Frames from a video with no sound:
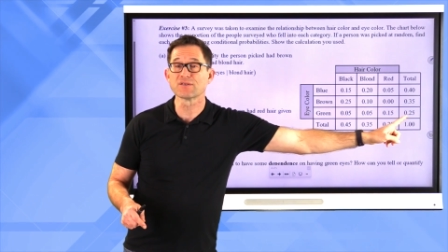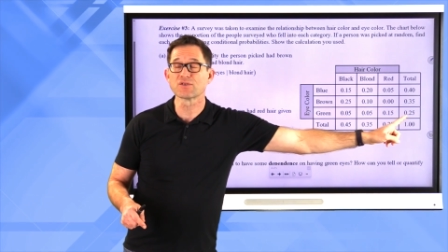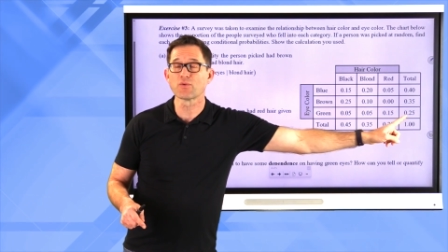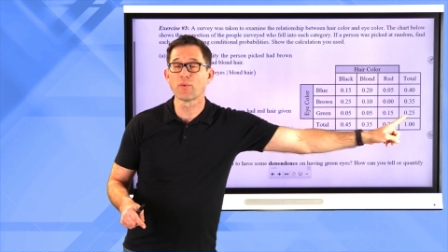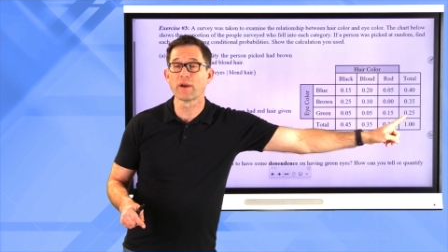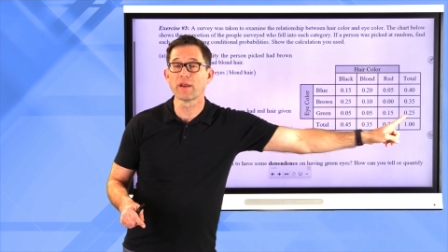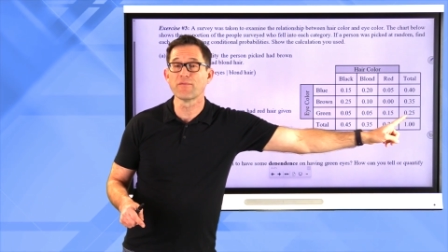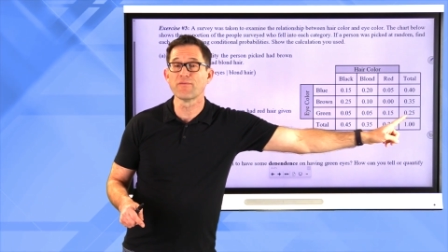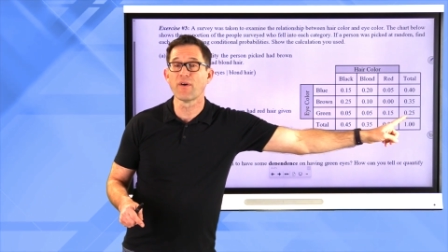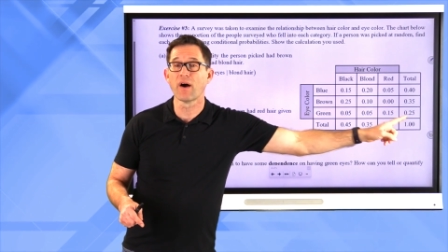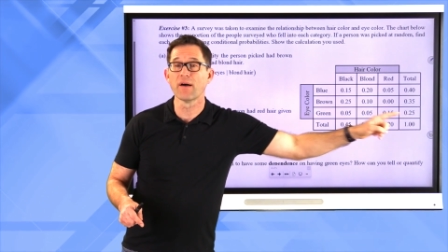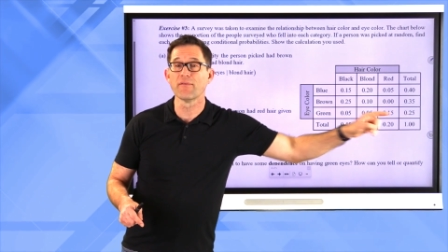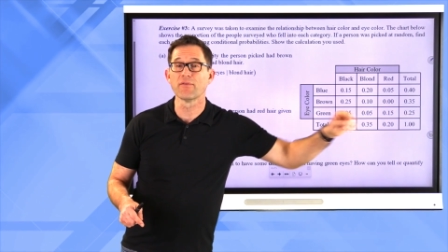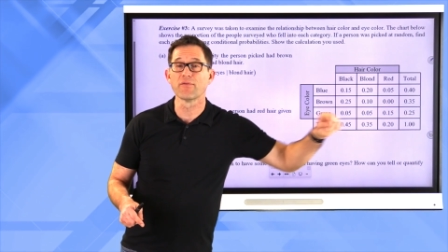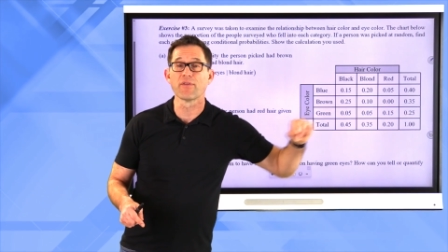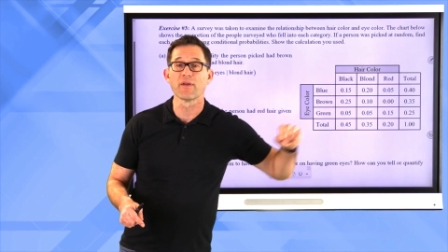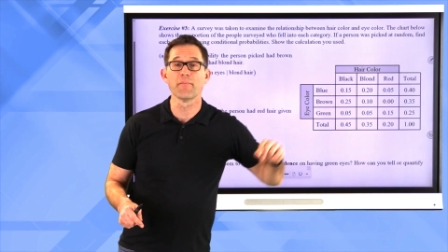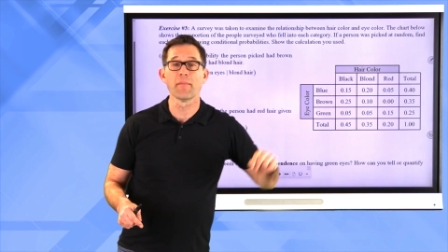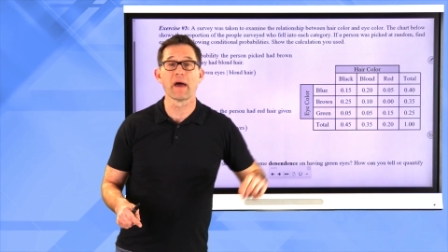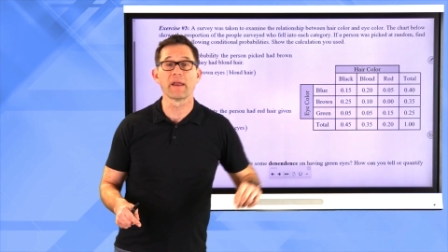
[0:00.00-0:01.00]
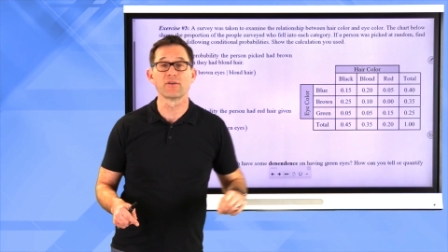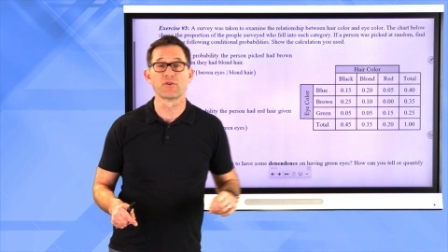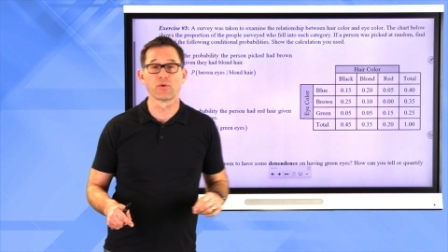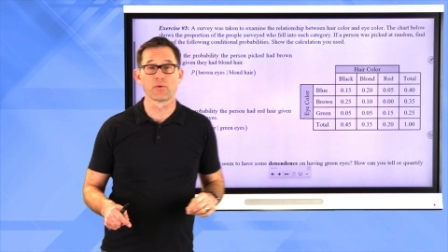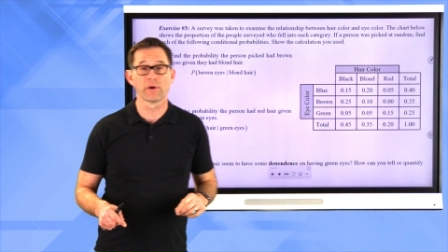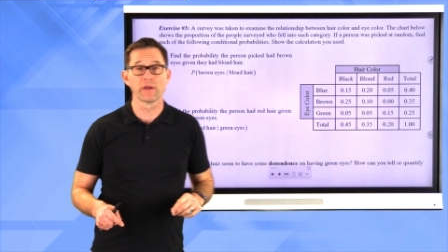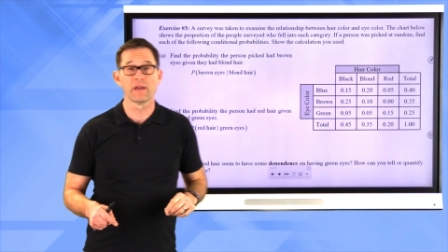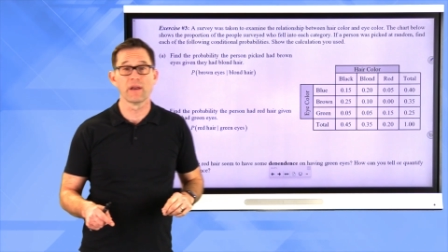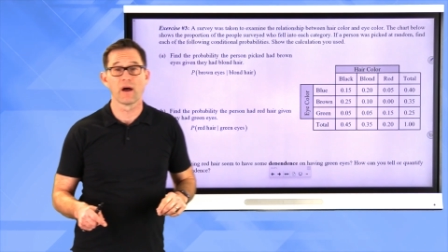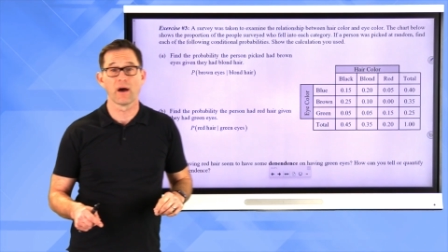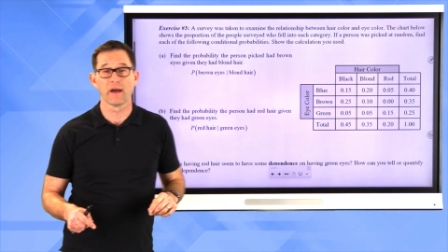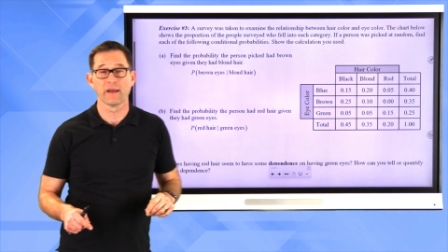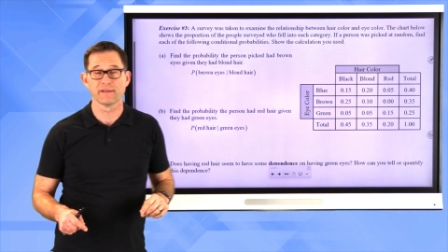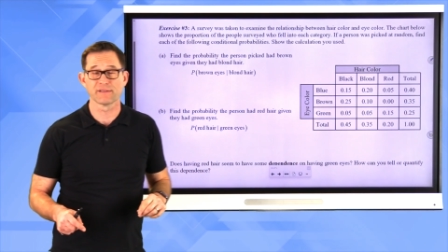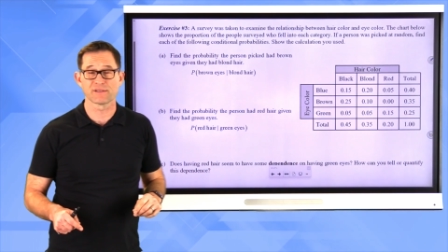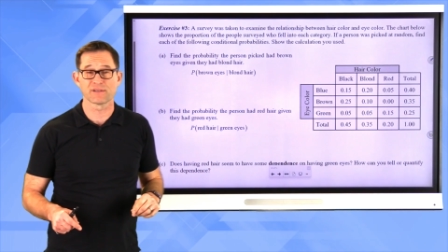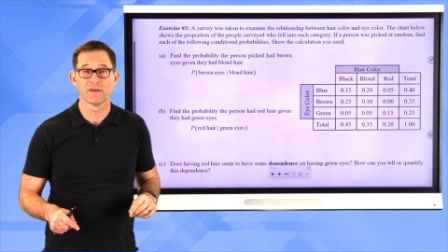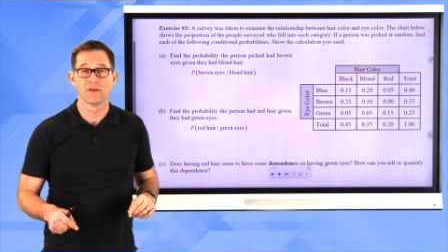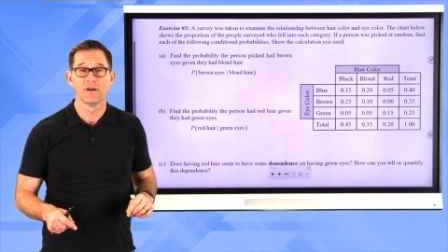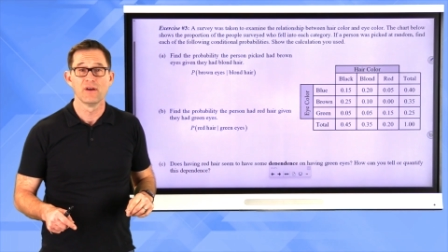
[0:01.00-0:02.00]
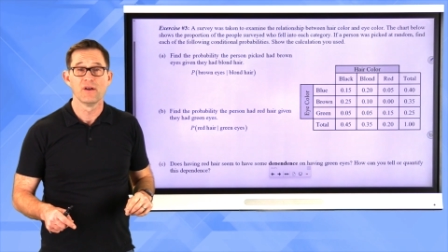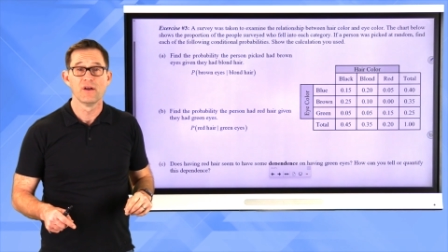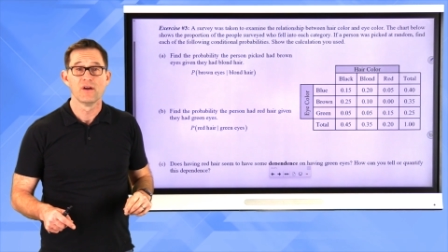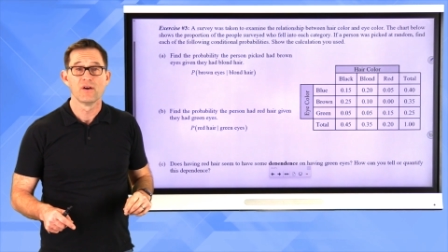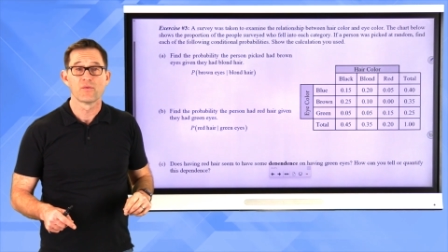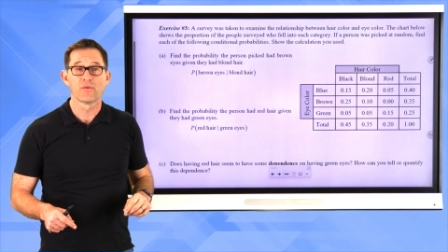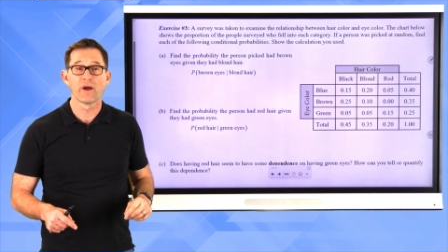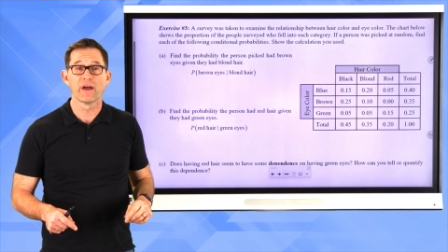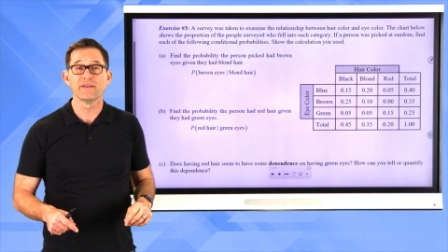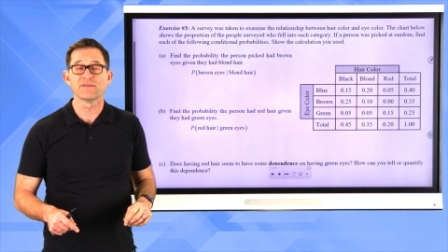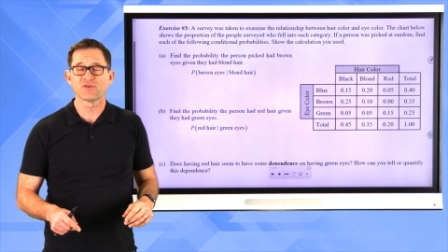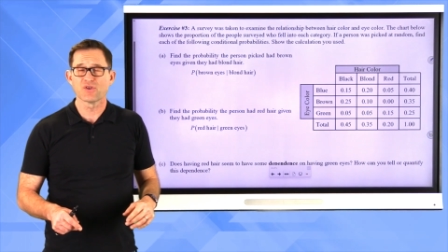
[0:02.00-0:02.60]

25 of them had green eyes, right?